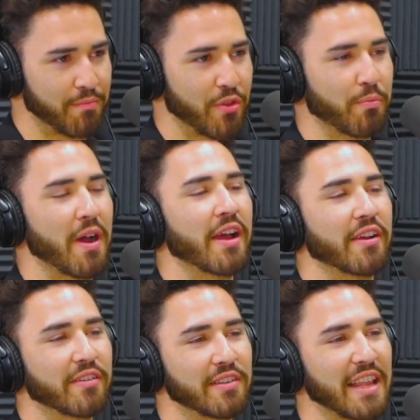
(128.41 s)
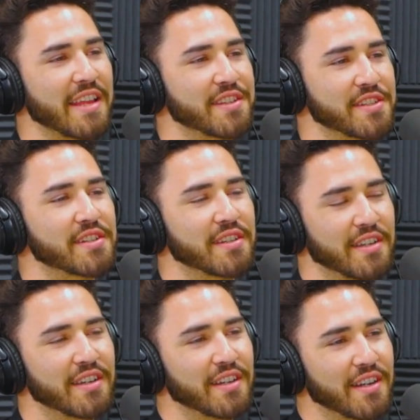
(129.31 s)
through my lens
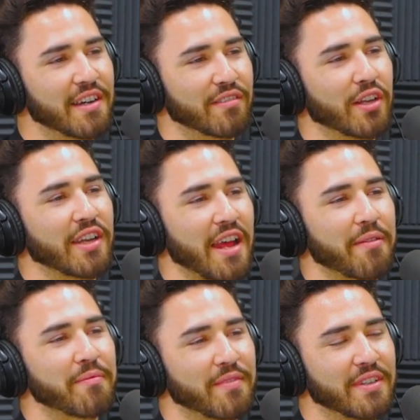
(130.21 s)
of looking at him.